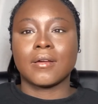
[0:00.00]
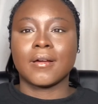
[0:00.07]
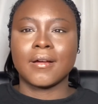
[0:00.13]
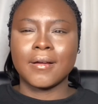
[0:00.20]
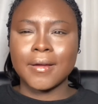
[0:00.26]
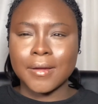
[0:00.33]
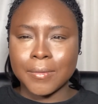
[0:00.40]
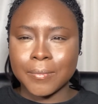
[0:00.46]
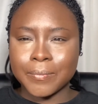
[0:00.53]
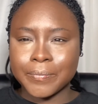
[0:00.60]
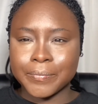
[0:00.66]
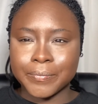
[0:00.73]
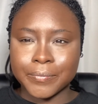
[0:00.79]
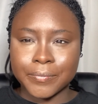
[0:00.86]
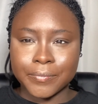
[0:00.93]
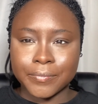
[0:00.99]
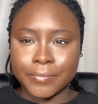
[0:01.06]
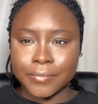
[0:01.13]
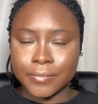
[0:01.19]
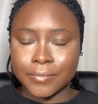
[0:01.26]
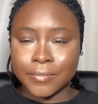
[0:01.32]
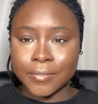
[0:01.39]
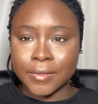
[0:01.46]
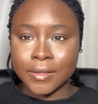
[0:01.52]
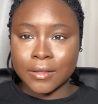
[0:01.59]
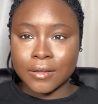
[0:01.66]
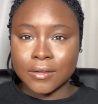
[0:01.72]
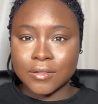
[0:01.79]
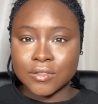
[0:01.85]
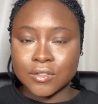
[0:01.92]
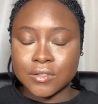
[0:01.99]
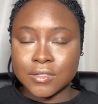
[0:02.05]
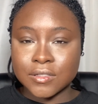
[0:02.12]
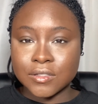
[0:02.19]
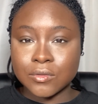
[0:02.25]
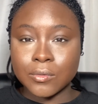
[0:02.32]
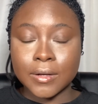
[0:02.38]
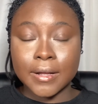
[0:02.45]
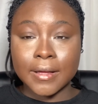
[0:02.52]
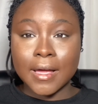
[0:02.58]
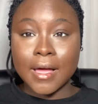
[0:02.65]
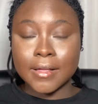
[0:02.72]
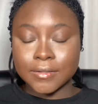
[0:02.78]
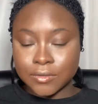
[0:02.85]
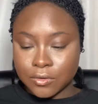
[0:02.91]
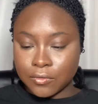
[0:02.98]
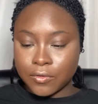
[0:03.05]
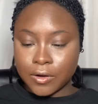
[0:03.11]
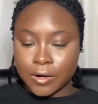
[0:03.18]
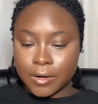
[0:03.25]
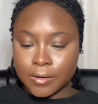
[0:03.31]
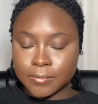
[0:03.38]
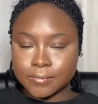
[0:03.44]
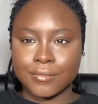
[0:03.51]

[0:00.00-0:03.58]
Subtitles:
right, so this is what I got so far.